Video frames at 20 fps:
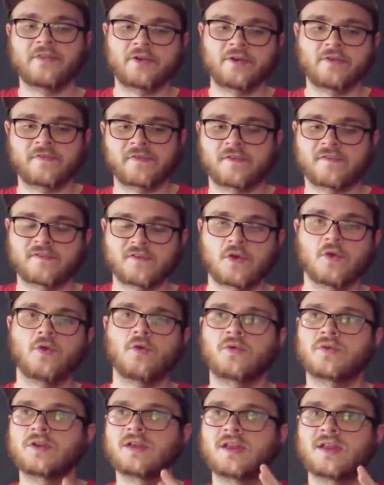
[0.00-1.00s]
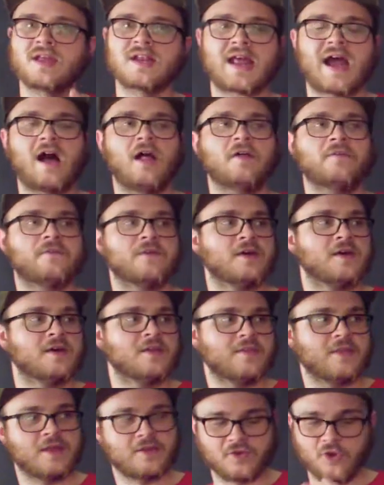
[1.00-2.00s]
there's a zone in
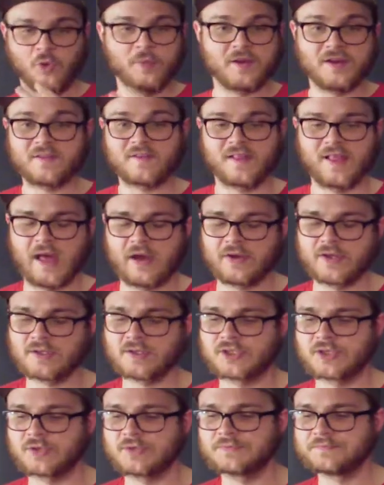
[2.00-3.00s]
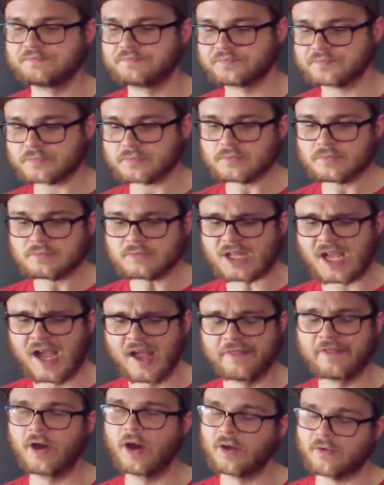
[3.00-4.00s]
Alpha that nobody's allowed into.
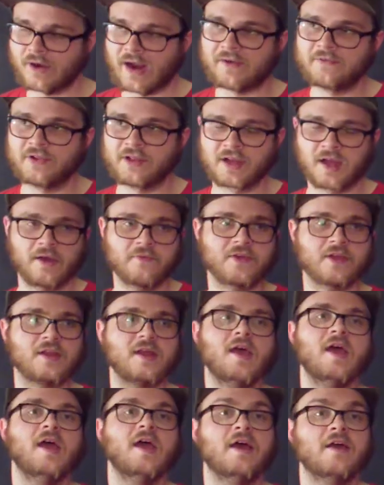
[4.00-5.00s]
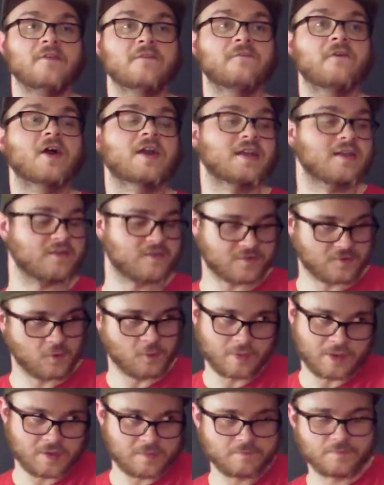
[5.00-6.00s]
And the unraveling of it is fucking
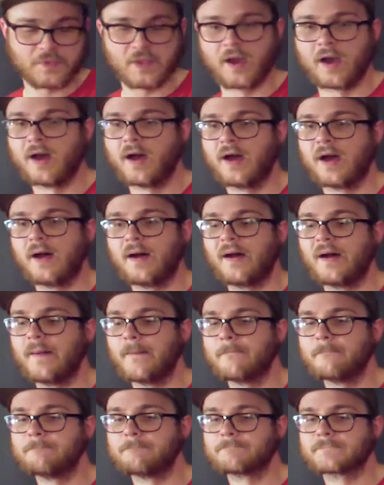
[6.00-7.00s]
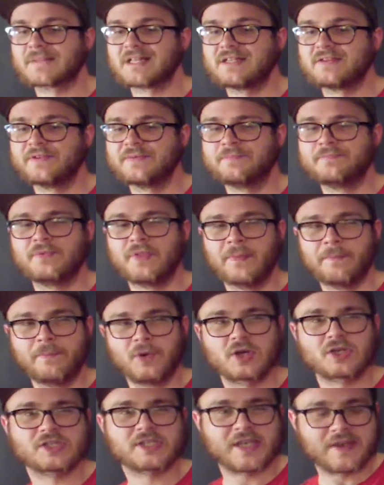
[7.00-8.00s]
stupid. The
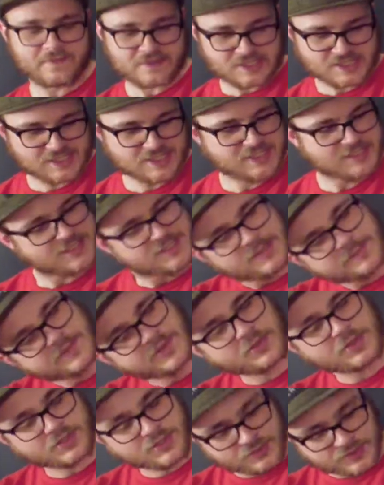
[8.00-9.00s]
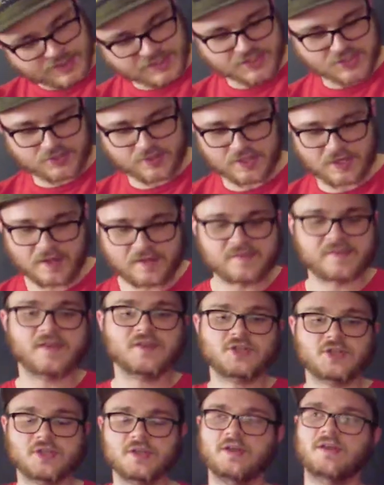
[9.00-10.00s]
books have a similar twist to it.
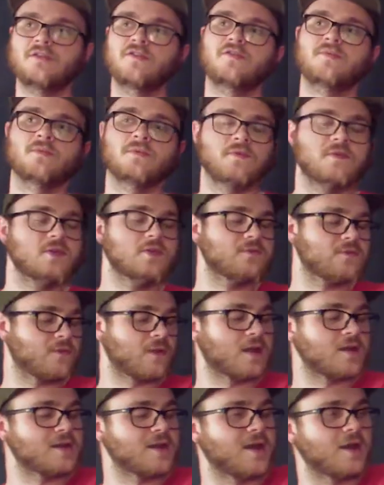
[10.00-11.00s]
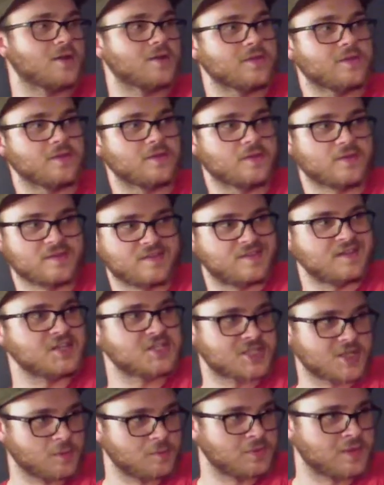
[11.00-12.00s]
Essentially, in this movie, you find out that the
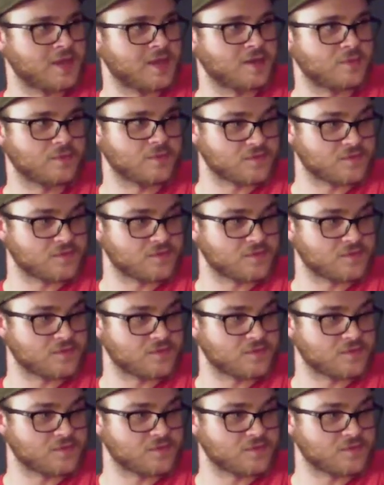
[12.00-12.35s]
seashell planet